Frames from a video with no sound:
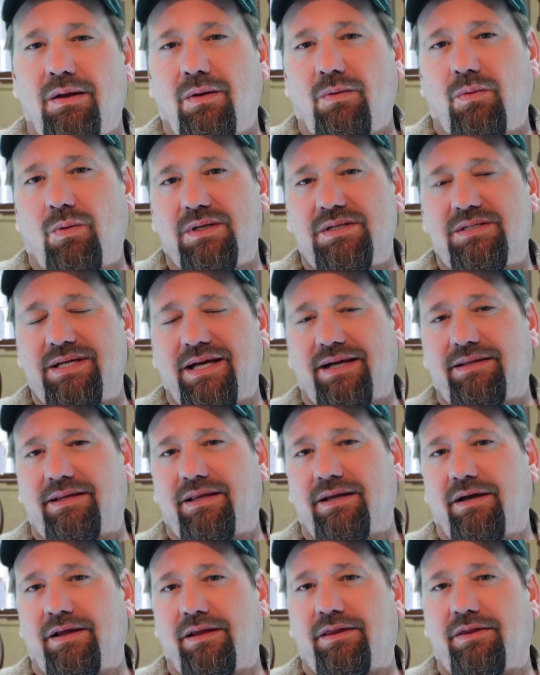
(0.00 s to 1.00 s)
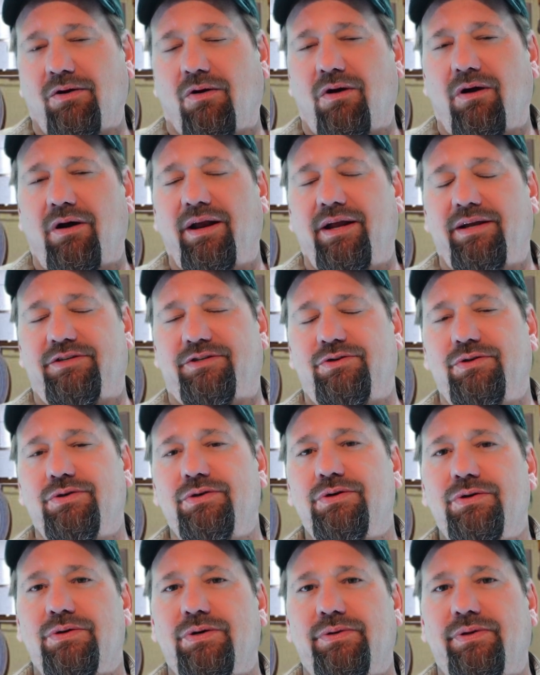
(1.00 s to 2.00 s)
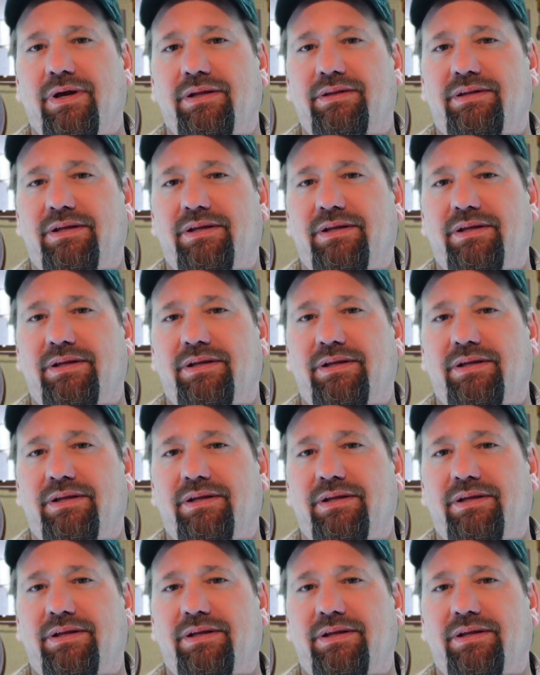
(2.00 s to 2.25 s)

was that the authorities knew that